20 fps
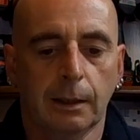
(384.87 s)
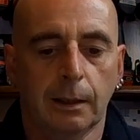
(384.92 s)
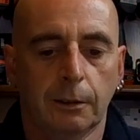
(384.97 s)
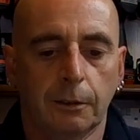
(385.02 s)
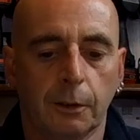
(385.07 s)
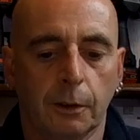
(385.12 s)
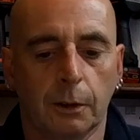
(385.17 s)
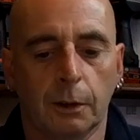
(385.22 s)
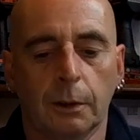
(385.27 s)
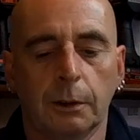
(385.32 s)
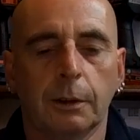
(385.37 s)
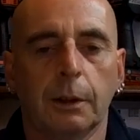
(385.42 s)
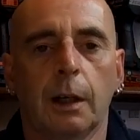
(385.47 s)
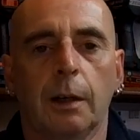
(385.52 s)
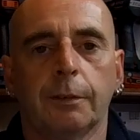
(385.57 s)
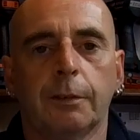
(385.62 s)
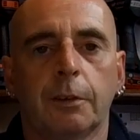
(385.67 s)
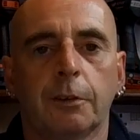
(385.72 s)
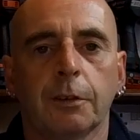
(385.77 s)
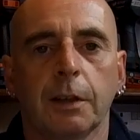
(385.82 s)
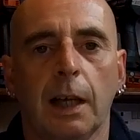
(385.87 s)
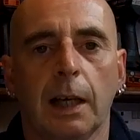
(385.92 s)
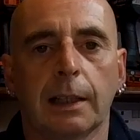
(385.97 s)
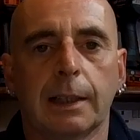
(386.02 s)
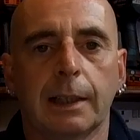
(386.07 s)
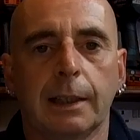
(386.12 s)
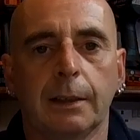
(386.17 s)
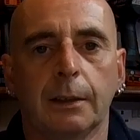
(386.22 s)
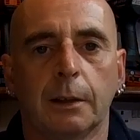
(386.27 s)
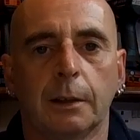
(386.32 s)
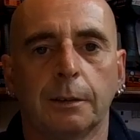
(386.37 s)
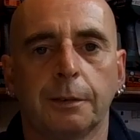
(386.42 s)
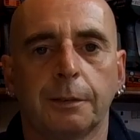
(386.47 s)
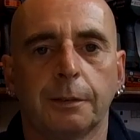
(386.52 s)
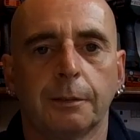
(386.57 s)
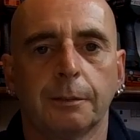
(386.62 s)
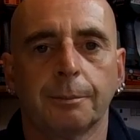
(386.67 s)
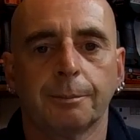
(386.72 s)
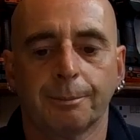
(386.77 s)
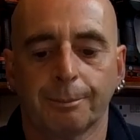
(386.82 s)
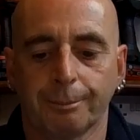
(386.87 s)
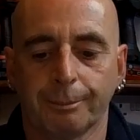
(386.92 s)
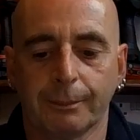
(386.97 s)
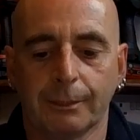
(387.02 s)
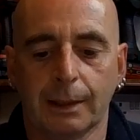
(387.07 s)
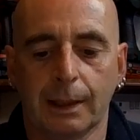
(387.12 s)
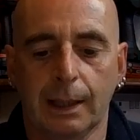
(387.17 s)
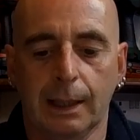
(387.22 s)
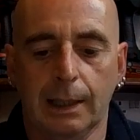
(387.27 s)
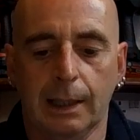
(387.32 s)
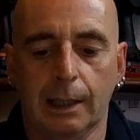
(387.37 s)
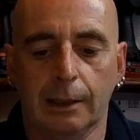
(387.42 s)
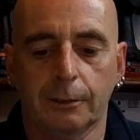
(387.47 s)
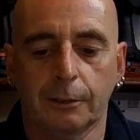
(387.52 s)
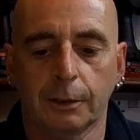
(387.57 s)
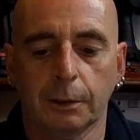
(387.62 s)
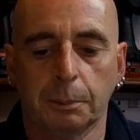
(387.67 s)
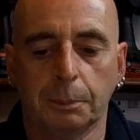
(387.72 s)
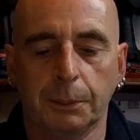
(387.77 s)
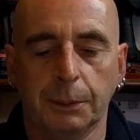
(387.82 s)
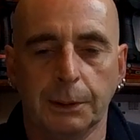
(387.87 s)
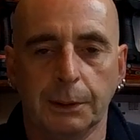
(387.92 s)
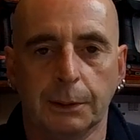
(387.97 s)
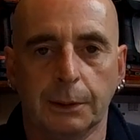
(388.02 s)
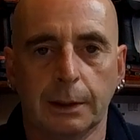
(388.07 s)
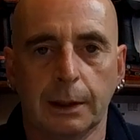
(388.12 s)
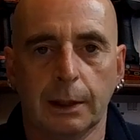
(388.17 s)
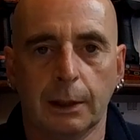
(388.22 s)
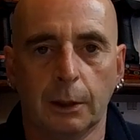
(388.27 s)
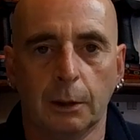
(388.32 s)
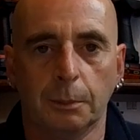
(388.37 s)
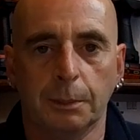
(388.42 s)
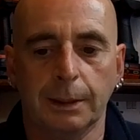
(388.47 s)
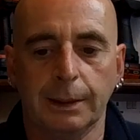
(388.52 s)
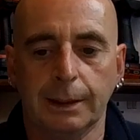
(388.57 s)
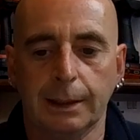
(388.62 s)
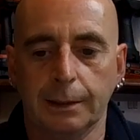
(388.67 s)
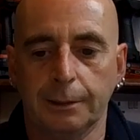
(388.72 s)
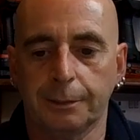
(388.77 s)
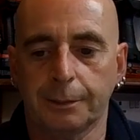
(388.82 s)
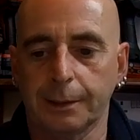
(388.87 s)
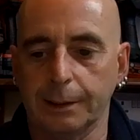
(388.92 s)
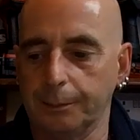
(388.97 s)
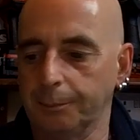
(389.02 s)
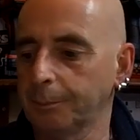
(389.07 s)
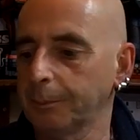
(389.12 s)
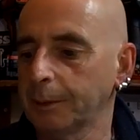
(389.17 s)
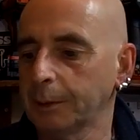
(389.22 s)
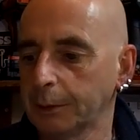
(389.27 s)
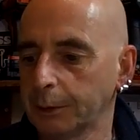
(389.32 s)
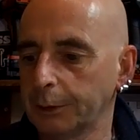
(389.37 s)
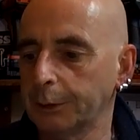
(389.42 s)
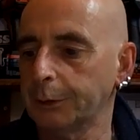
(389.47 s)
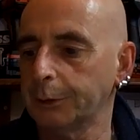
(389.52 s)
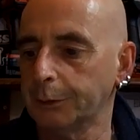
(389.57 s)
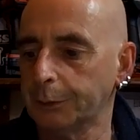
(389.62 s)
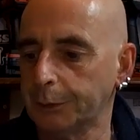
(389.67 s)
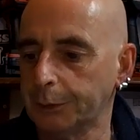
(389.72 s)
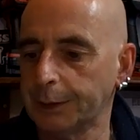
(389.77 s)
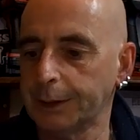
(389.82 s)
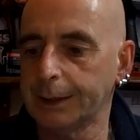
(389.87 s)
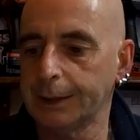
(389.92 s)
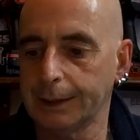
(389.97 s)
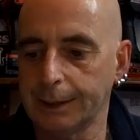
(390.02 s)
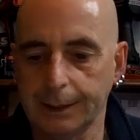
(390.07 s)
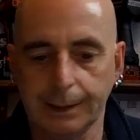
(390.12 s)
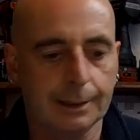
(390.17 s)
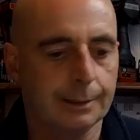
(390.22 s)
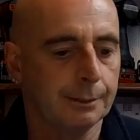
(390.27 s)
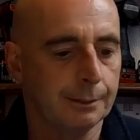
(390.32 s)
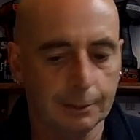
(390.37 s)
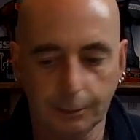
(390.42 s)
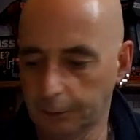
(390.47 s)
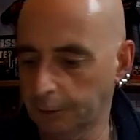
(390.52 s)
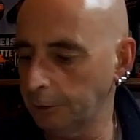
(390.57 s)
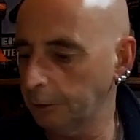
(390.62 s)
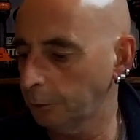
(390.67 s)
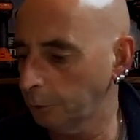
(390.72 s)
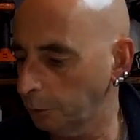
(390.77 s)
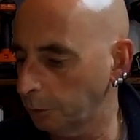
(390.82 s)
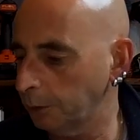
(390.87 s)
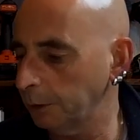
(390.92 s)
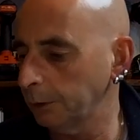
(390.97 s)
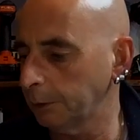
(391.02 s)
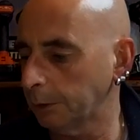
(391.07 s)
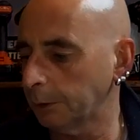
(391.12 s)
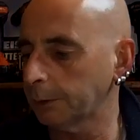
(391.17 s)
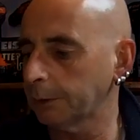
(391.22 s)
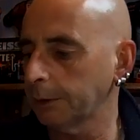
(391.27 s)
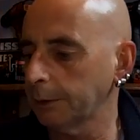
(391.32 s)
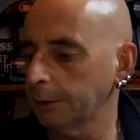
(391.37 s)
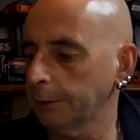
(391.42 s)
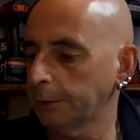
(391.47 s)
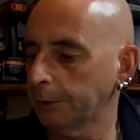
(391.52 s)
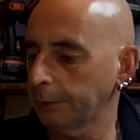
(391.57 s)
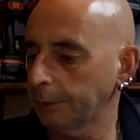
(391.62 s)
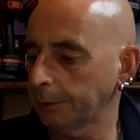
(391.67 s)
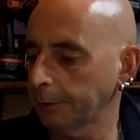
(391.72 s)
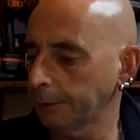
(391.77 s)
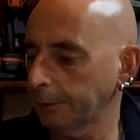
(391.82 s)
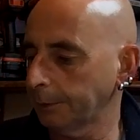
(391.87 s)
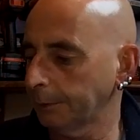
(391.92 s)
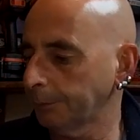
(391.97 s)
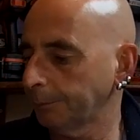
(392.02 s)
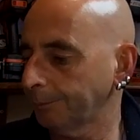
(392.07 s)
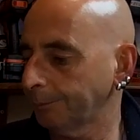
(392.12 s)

So I'm going to have to slacken it off and actually put it on a little bit different. Great, that's just what the doctor ordered.